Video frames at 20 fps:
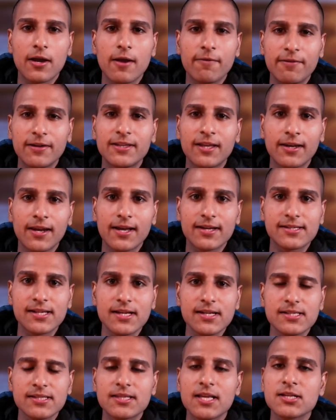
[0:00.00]
If he didn't
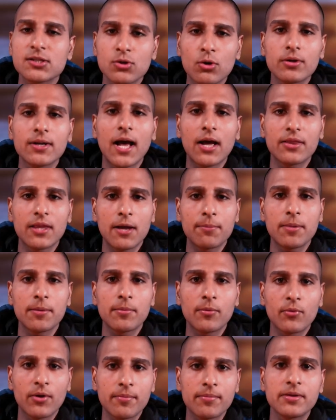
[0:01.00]
exist, there's no doubt that
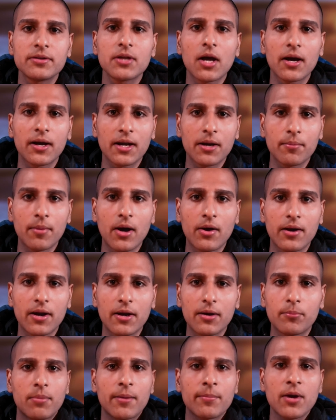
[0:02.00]
people would have been talking about
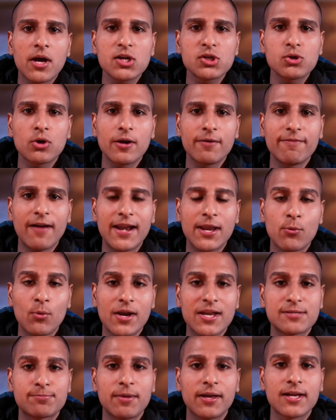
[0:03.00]
it. But I'm not sure if anyone
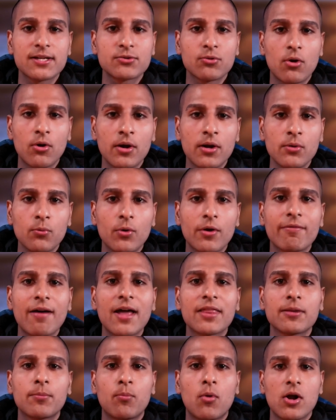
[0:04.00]
as big as Rogan would have
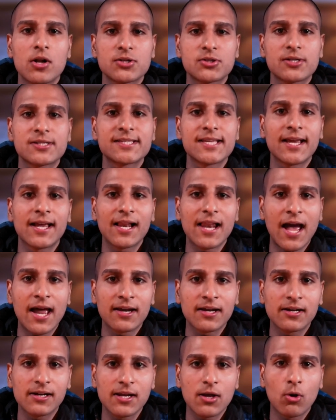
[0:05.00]
had the balls to
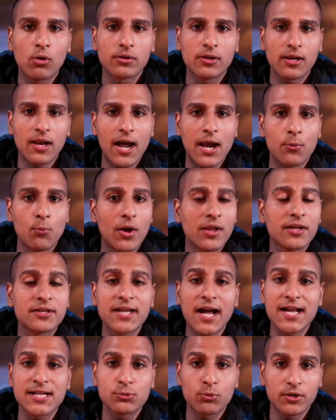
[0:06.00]
single-handedly hold the line while the
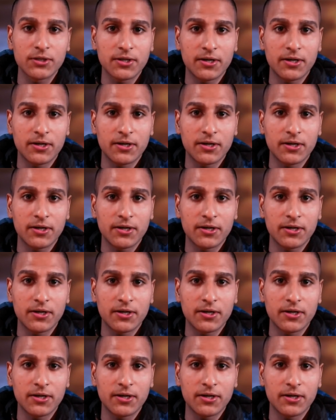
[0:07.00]
tides were